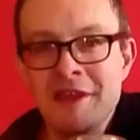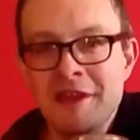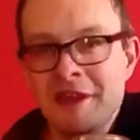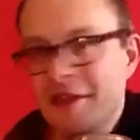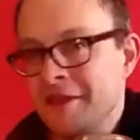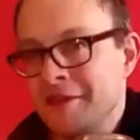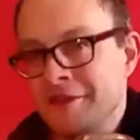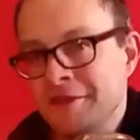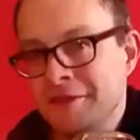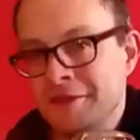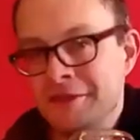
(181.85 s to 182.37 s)

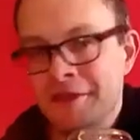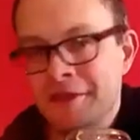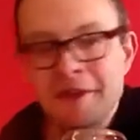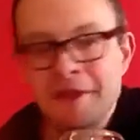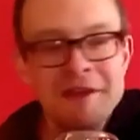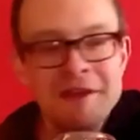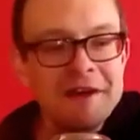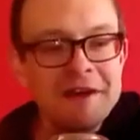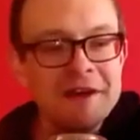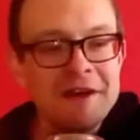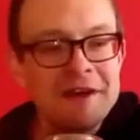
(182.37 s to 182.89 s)
Candle.
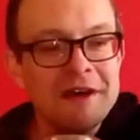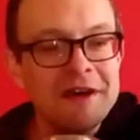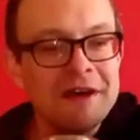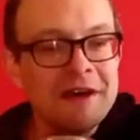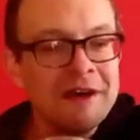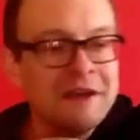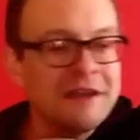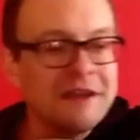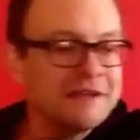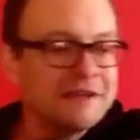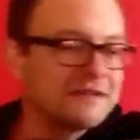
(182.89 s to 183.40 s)

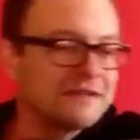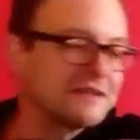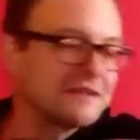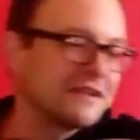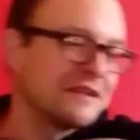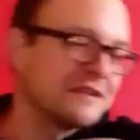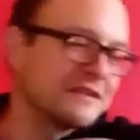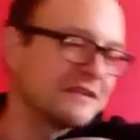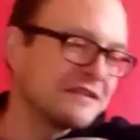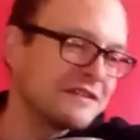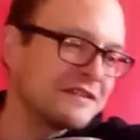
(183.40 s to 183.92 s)

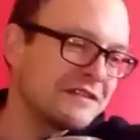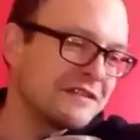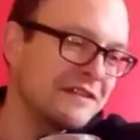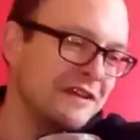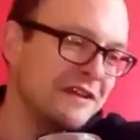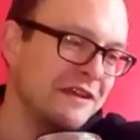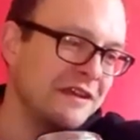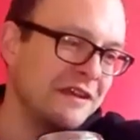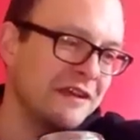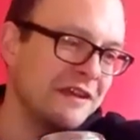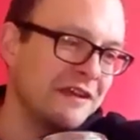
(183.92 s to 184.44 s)
It's the
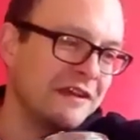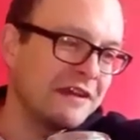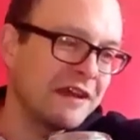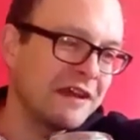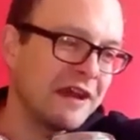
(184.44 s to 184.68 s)
sea,